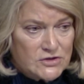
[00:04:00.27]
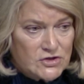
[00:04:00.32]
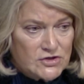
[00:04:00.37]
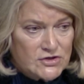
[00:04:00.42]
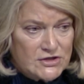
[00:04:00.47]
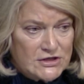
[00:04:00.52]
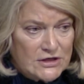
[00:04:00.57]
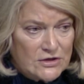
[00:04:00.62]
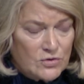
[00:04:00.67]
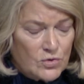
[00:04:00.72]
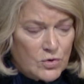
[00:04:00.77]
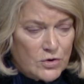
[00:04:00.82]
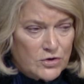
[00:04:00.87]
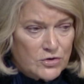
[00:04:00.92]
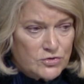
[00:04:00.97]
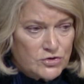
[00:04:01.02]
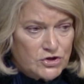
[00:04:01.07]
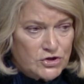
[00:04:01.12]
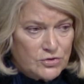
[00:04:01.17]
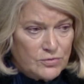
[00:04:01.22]
just in
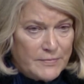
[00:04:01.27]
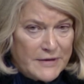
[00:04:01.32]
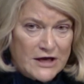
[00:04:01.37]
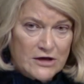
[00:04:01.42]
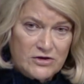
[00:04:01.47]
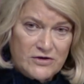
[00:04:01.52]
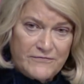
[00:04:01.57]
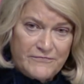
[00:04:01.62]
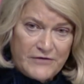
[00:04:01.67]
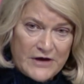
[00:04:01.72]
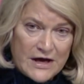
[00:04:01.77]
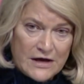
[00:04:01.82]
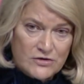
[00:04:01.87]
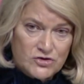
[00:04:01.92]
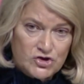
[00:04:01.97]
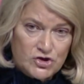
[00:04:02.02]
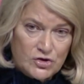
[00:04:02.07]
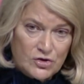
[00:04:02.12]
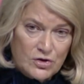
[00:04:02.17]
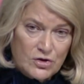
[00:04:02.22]
order to
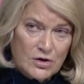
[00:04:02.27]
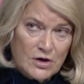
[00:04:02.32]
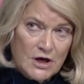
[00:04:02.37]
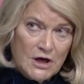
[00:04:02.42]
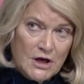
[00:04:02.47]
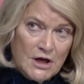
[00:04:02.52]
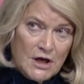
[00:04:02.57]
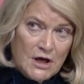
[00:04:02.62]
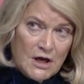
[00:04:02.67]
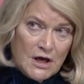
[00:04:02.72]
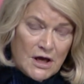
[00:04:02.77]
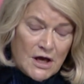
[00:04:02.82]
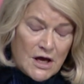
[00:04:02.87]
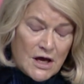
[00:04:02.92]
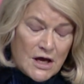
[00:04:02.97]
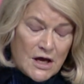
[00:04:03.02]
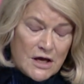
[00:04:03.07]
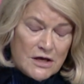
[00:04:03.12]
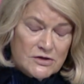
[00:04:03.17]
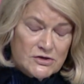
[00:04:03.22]
manufacture
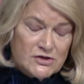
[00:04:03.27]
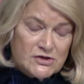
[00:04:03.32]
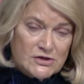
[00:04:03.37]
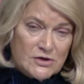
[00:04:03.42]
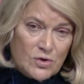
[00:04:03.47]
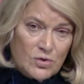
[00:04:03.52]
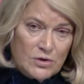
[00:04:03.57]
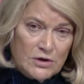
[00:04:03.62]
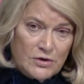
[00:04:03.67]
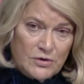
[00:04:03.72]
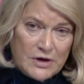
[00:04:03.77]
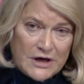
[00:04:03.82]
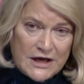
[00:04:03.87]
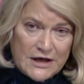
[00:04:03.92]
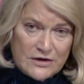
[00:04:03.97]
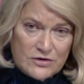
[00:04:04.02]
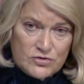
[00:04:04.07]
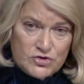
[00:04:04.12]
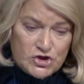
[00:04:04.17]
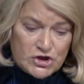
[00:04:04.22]
solar
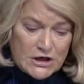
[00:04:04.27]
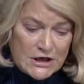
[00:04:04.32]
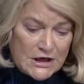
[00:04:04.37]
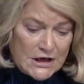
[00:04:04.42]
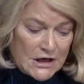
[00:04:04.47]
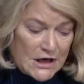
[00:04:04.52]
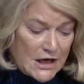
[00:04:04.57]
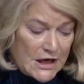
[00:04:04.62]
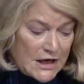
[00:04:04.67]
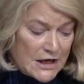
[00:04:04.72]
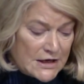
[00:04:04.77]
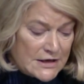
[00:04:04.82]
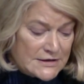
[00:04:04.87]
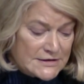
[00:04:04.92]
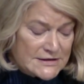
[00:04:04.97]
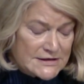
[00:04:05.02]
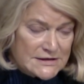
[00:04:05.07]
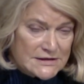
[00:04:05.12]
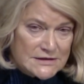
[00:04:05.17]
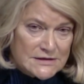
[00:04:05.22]
energy
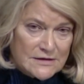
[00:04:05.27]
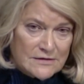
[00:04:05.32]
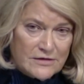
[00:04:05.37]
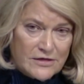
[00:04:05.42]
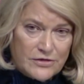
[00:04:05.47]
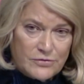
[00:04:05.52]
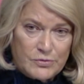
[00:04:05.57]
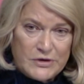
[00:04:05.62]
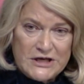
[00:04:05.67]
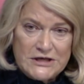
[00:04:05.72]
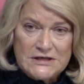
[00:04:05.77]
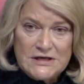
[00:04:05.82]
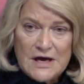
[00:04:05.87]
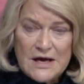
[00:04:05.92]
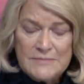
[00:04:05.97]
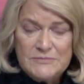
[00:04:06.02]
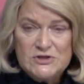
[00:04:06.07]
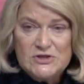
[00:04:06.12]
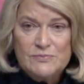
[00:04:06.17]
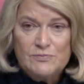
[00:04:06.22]
is 3
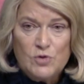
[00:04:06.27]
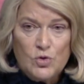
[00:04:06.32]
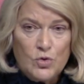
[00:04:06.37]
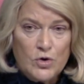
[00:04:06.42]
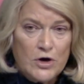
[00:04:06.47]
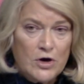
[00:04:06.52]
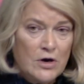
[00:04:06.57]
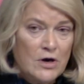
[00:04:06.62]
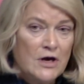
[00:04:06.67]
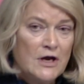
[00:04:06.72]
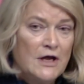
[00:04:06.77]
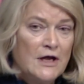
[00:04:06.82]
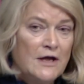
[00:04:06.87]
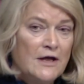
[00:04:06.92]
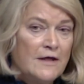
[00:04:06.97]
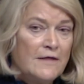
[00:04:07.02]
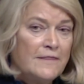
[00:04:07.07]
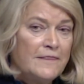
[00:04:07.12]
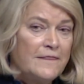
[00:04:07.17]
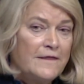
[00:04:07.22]
times more
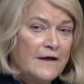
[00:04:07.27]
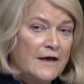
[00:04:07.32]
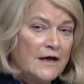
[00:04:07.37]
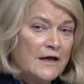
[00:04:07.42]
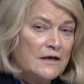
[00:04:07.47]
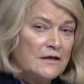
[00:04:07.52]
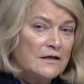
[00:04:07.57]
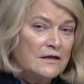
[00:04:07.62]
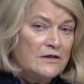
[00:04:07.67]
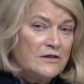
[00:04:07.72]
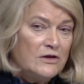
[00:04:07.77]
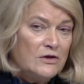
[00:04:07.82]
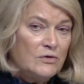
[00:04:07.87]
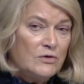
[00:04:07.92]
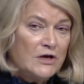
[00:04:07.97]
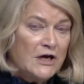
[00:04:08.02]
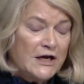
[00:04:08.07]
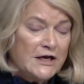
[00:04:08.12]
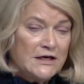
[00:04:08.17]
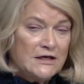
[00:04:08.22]
than the
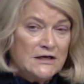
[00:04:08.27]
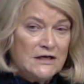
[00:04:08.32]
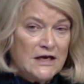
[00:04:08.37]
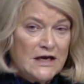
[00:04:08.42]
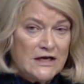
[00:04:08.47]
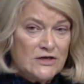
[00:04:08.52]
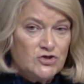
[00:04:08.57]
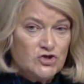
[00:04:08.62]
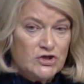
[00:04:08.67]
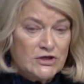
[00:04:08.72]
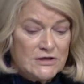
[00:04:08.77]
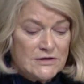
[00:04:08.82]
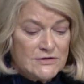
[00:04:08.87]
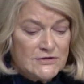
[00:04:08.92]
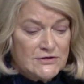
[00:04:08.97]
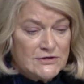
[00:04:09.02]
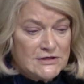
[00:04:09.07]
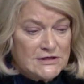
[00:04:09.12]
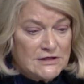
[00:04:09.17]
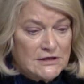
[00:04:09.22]
United
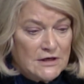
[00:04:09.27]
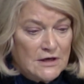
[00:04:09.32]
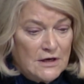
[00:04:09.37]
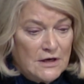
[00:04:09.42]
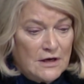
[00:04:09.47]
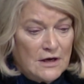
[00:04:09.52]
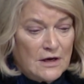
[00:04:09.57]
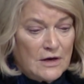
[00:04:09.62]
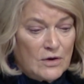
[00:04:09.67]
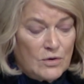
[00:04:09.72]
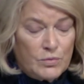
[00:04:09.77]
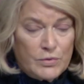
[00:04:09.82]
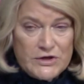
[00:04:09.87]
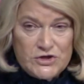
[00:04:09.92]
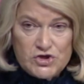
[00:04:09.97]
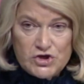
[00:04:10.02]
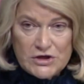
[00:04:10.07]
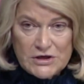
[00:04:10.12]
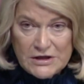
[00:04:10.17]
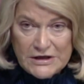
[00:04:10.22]
Nations
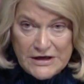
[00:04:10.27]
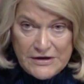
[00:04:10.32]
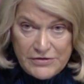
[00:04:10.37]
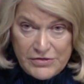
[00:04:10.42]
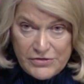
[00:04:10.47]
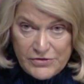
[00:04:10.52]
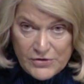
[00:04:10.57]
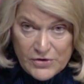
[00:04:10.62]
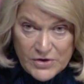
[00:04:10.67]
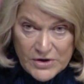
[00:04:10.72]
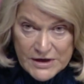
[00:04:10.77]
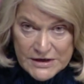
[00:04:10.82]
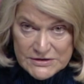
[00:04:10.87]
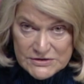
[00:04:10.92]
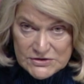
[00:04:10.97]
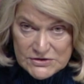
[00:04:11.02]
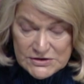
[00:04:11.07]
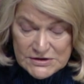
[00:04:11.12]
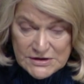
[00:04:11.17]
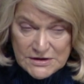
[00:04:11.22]
originally
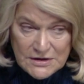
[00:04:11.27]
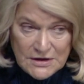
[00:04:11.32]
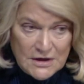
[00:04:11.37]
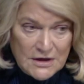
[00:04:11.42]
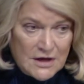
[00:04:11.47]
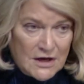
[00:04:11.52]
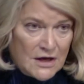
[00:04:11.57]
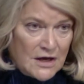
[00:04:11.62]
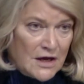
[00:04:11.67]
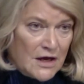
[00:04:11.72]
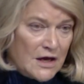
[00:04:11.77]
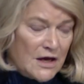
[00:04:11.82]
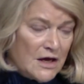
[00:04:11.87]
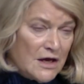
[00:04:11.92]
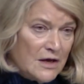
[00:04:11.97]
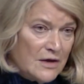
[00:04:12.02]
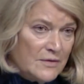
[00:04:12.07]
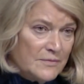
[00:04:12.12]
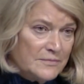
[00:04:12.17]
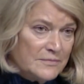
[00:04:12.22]
thought.
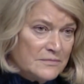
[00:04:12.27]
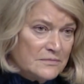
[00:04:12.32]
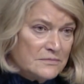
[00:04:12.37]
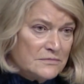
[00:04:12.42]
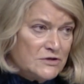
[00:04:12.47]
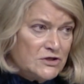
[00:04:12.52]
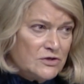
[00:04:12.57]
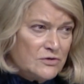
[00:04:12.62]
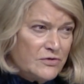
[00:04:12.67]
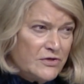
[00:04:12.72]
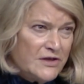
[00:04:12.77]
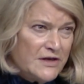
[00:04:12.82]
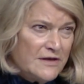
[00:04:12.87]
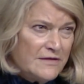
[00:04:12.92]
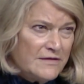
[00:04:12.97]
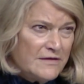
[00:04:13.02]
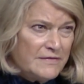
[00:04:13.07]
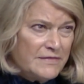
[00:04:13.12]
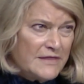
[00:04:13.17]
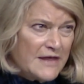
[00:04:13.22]
Do you think
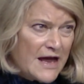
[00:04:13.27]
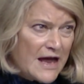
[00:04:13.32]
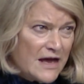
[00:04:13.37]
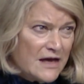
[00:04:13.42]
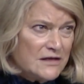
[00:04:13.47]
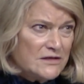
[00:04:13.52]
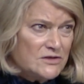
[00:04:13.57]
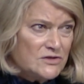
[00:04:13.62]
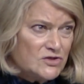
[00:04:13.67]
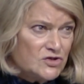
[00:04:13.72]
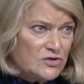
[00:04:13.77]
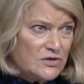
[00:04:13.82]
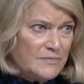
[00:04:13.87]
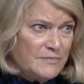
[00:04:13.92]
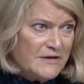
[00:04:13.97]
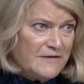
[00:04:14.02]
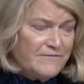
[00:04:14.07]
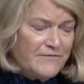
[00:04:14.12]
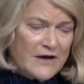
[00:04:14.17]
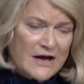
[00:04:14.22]
that that should
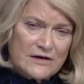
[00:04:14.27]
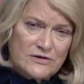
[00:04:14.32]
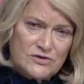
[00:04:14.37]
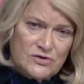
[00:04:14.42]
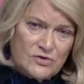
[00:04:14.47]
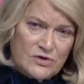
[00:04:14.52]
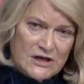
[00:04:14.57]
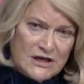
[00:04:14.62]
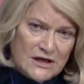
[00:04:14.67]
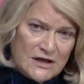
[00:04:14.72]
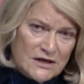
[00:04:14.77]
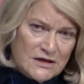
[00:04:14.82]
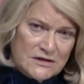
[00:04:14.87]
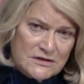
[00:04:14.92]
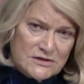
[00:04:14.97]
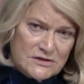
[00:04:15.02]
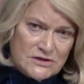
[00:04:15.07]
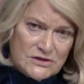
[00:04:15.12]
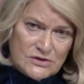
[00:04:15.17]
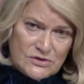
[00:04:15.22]
be factored
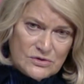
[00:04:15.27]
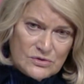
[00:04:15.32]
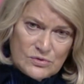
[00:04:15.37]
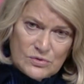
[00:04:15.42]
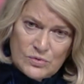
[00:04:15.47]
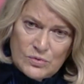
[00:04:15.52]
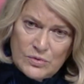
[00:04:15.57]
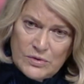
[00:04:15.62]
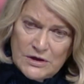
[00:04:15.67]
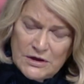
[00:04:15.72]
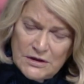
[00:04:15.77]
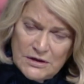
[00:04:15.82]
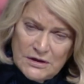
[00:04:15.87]
into